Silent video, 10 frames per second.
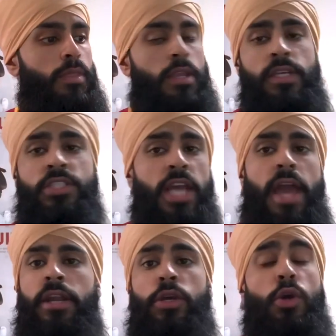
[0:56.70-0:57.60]

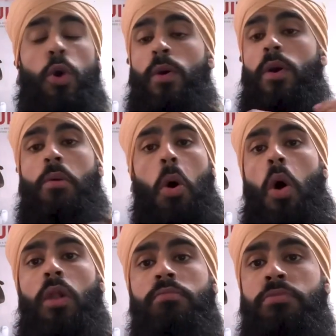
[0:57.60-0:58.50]
insanity. You could go
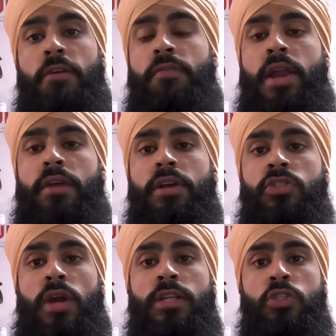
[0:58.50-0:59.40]
all different areas,
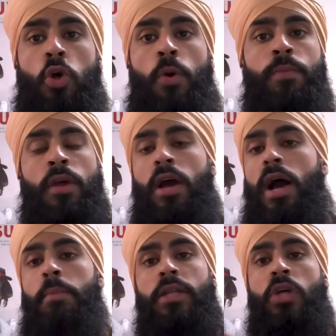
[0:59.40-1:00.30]
right? So
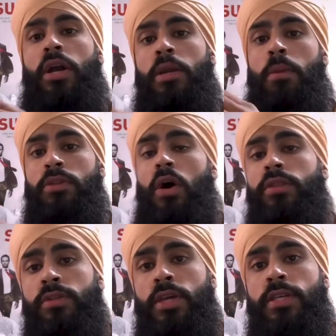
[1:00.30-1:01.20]
I'm not talking about the
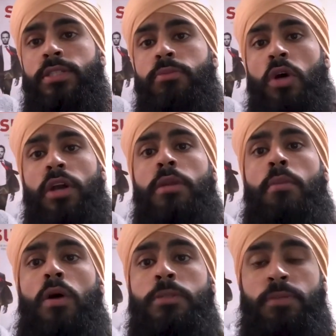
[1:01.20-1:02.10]
other things. I'm talking
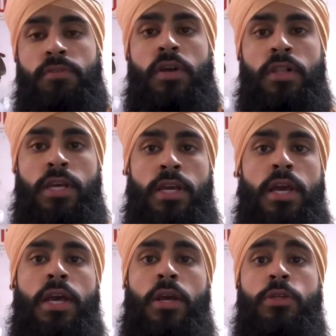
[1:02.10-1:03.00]
about specifically
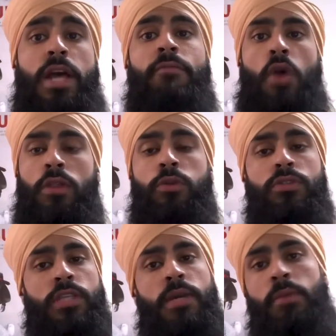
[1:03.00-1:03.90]
because I've gone through the same